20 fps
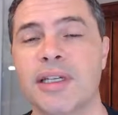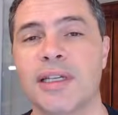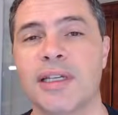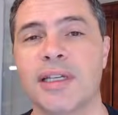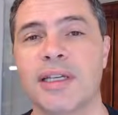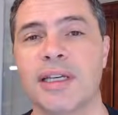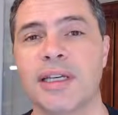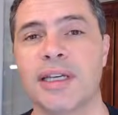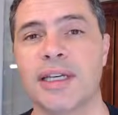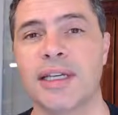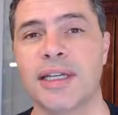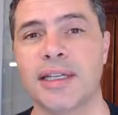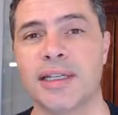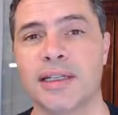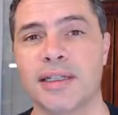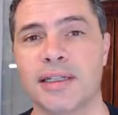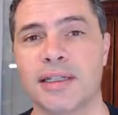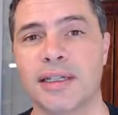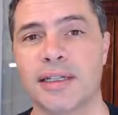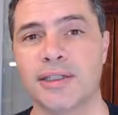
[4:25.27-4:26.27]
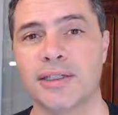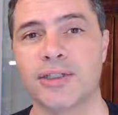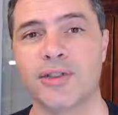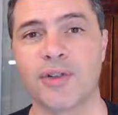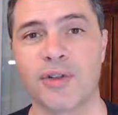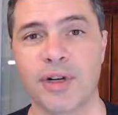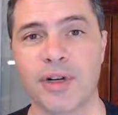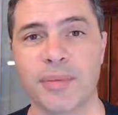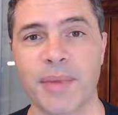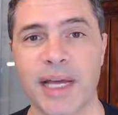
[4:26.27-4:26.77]
in a
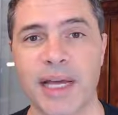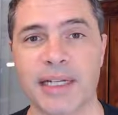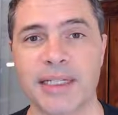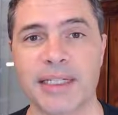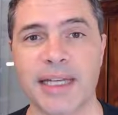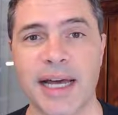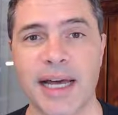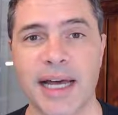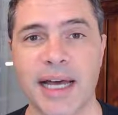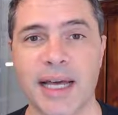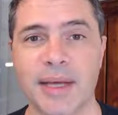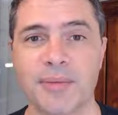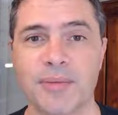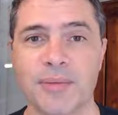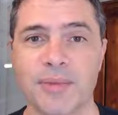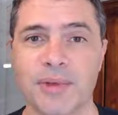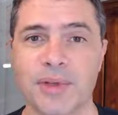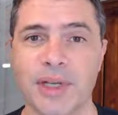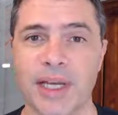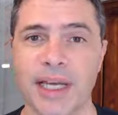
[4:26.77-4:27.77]
shorter amount of time